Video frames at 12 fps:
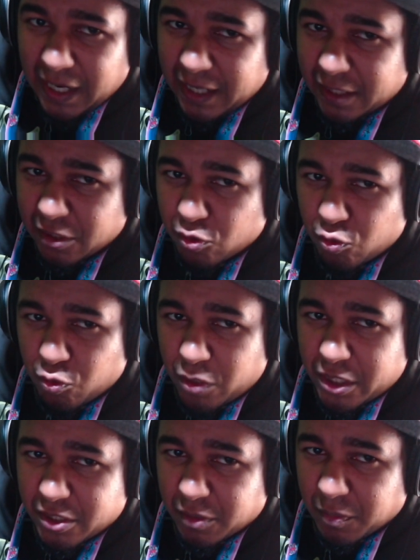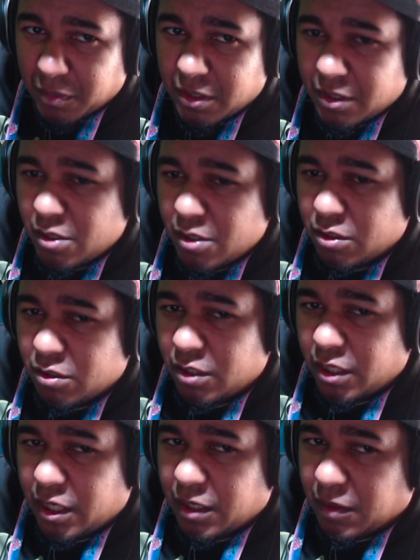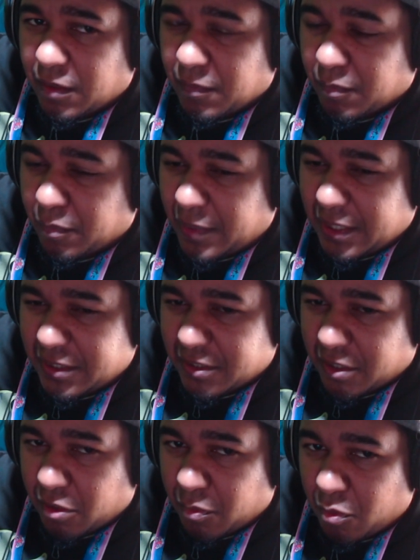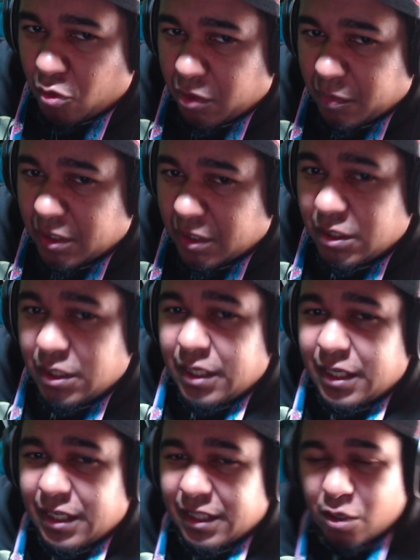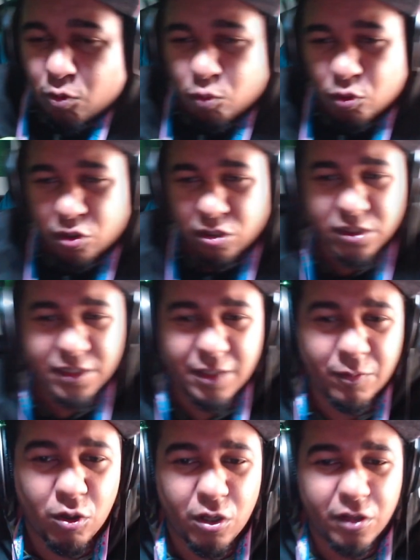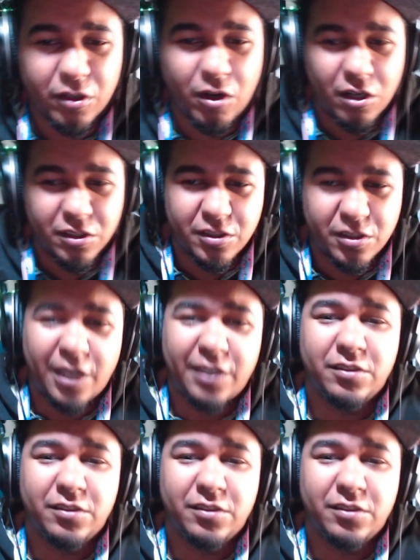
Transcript: and I can switch them and place another Pokemon. And there were several other arts.